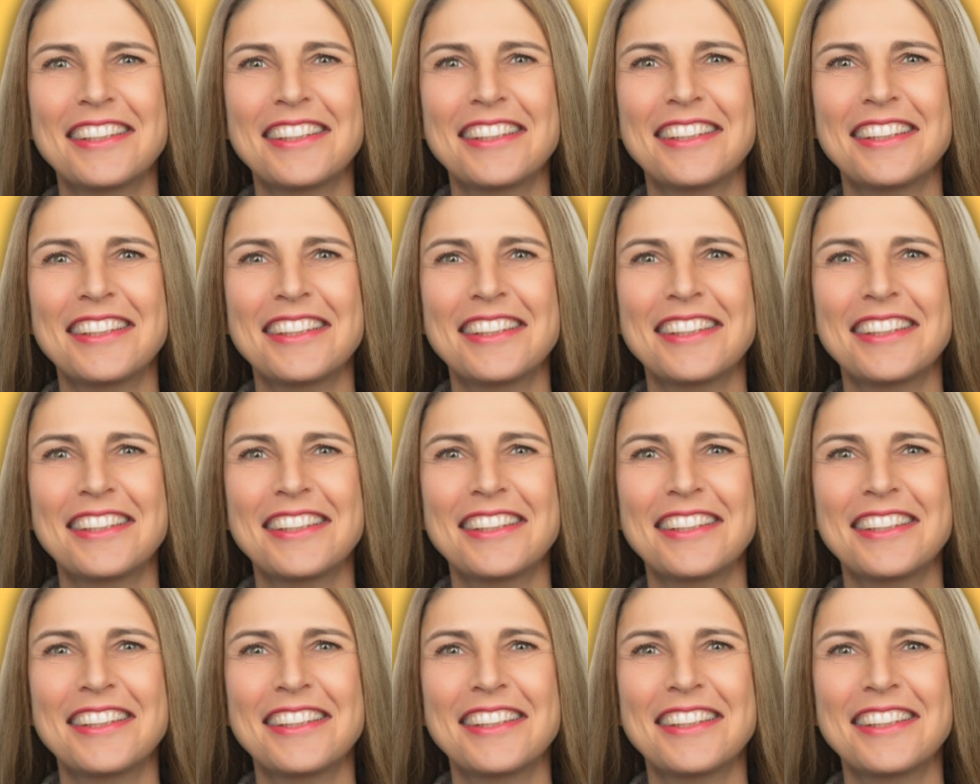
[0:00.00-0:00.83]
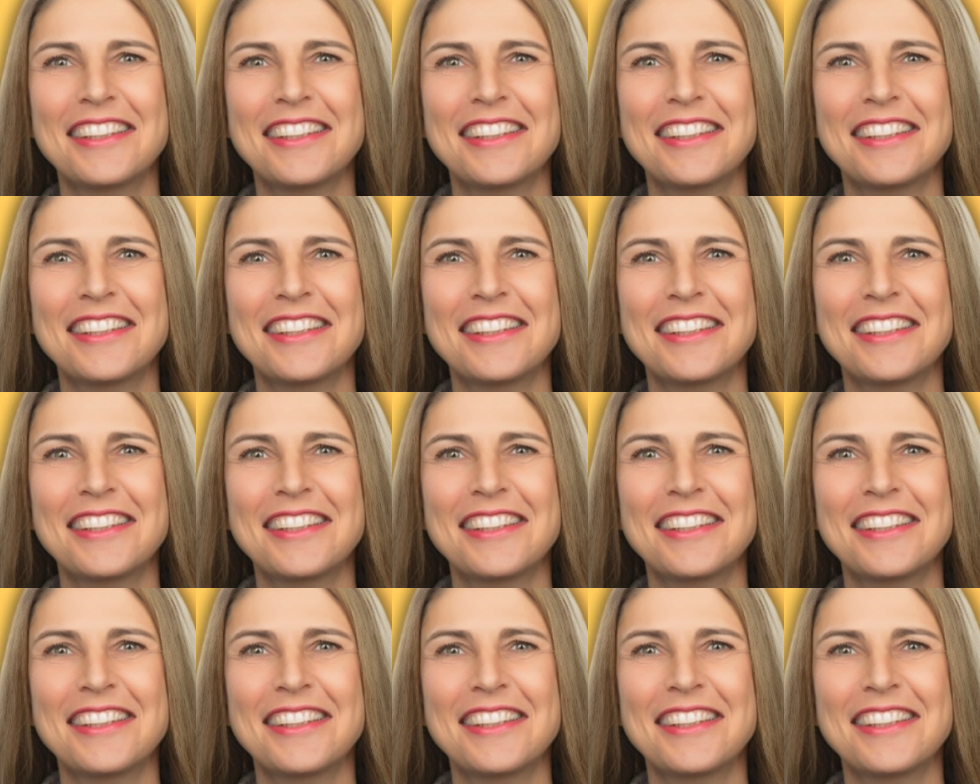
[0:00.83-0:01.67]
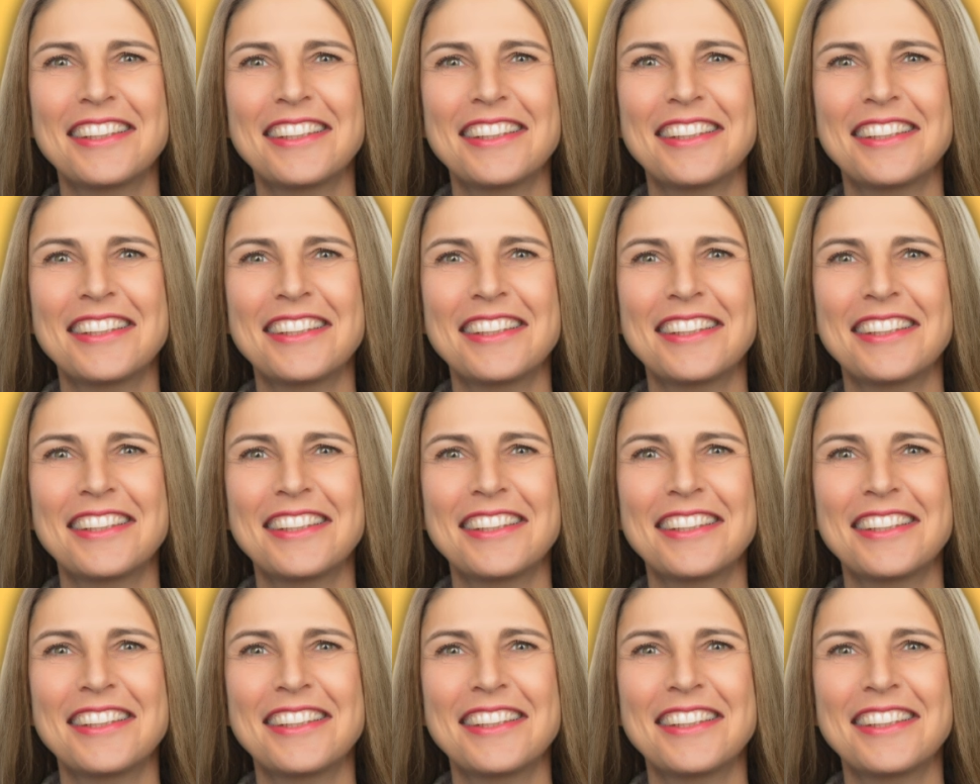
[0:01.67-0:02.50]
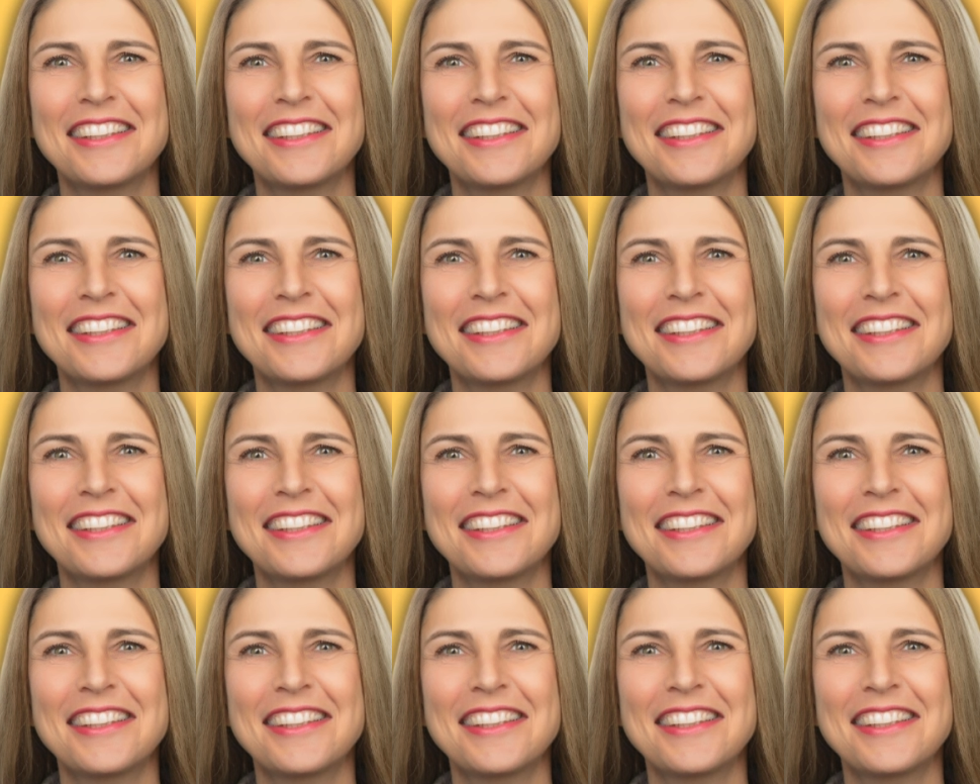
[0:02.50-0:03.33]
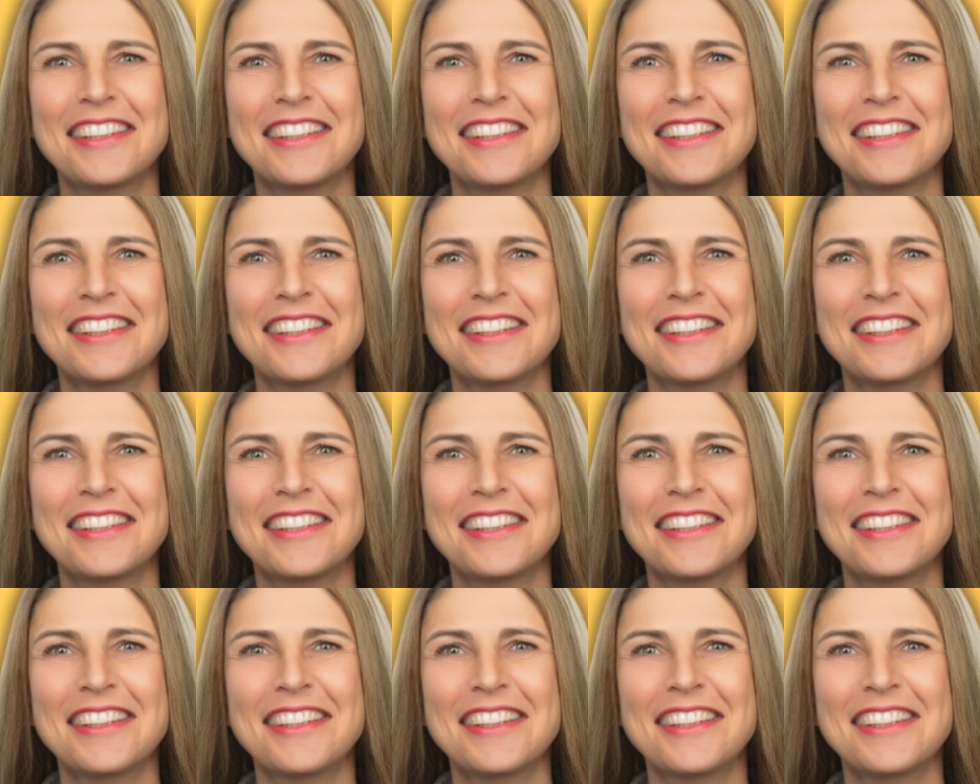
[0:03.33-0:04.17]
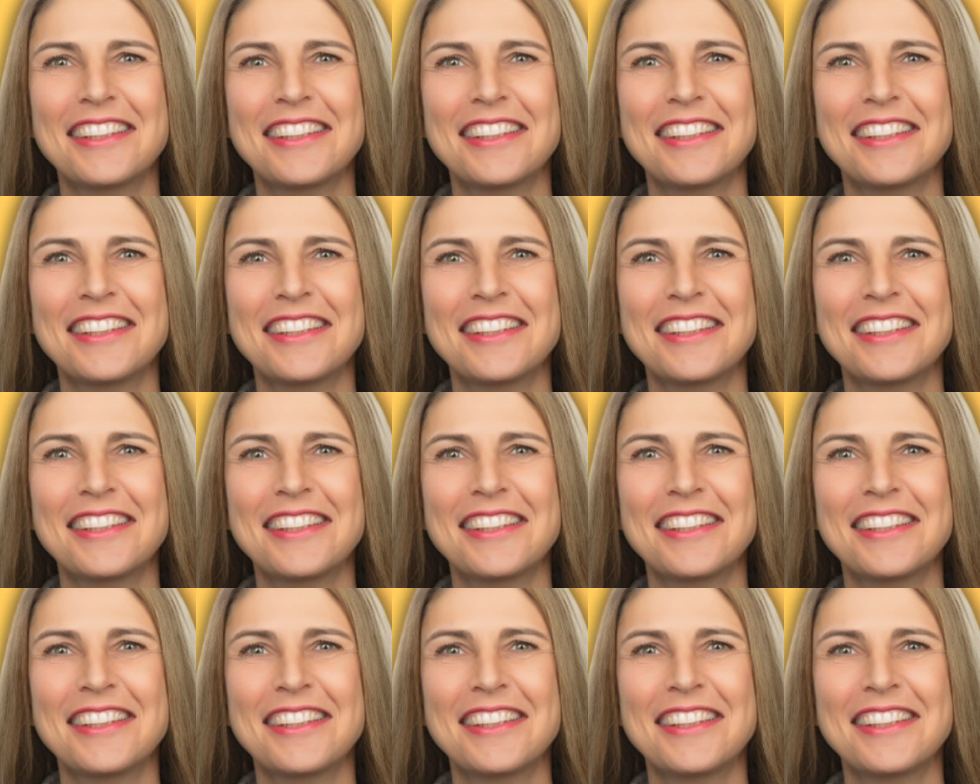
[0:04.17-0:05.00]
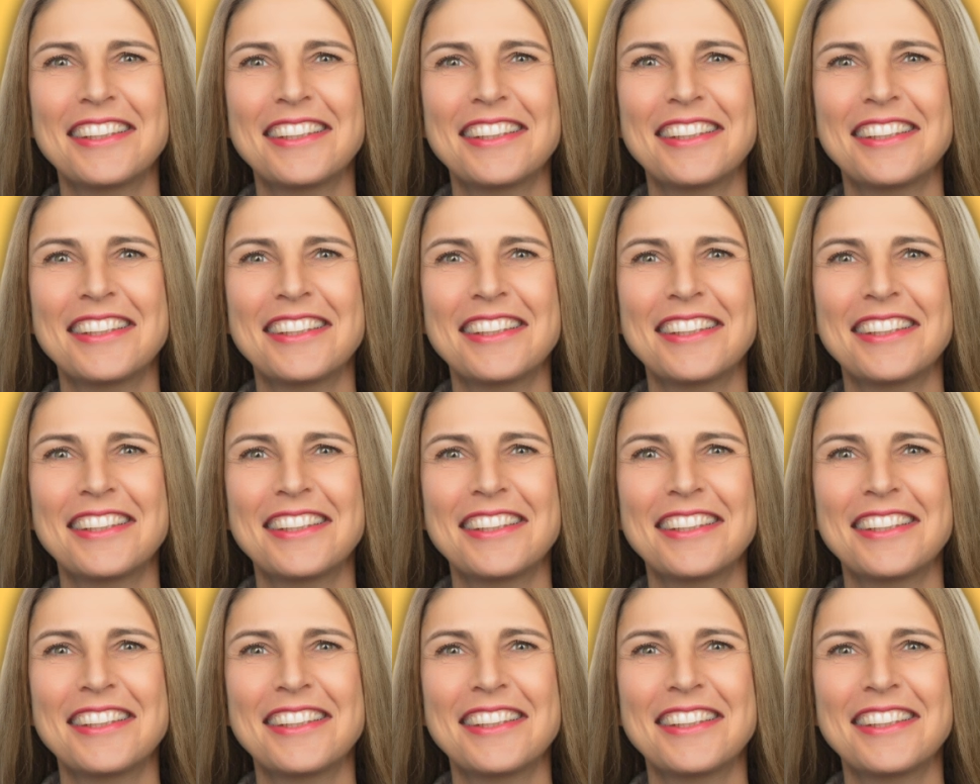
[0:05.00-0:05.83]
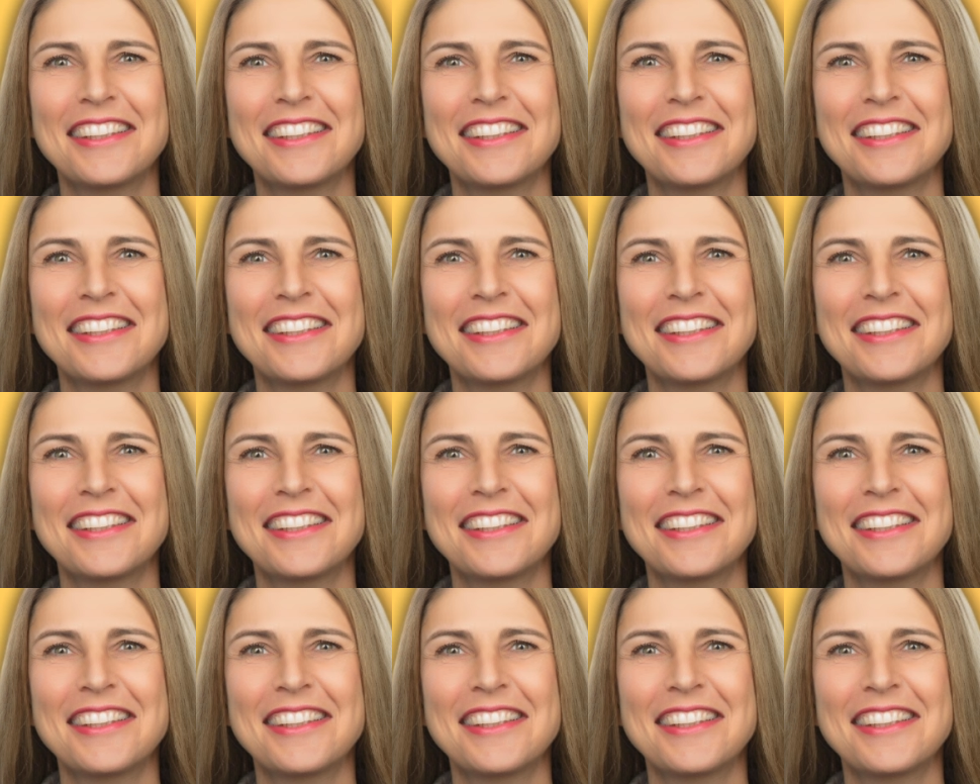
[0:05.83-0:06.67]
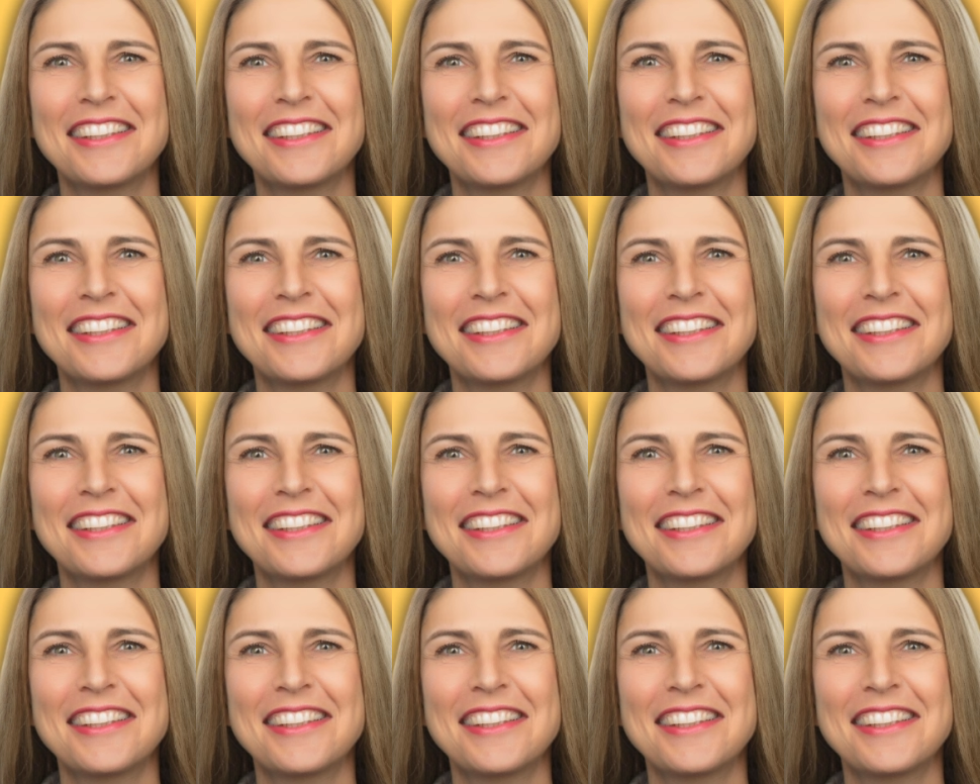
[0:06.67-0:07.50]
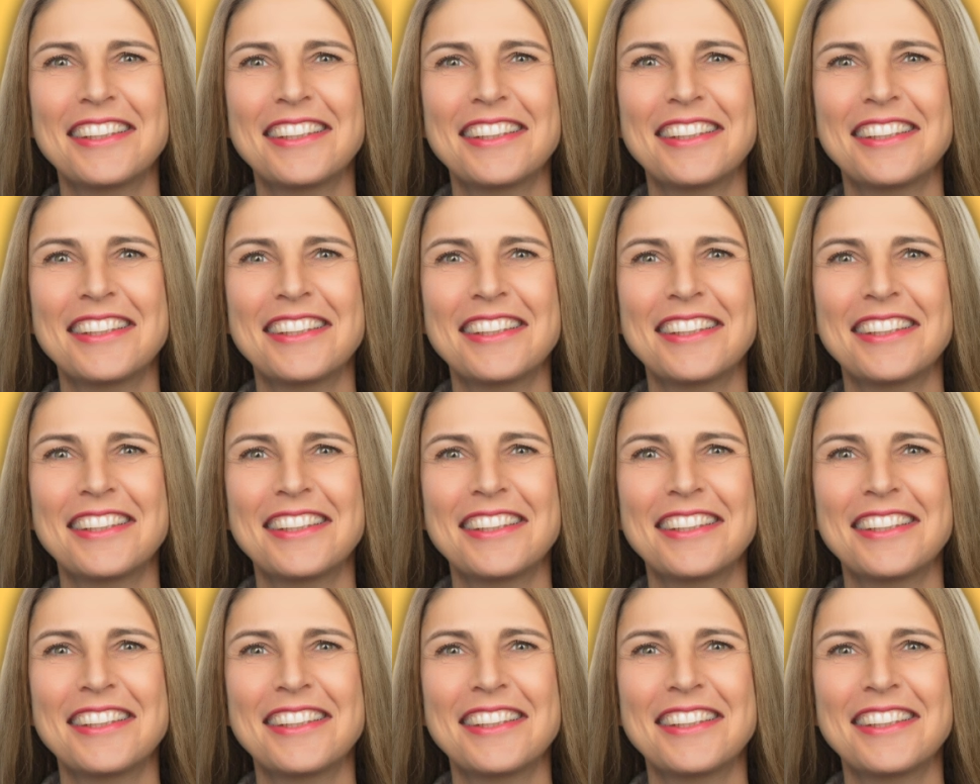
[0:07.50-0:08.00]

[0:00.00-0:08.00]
(no lip movement)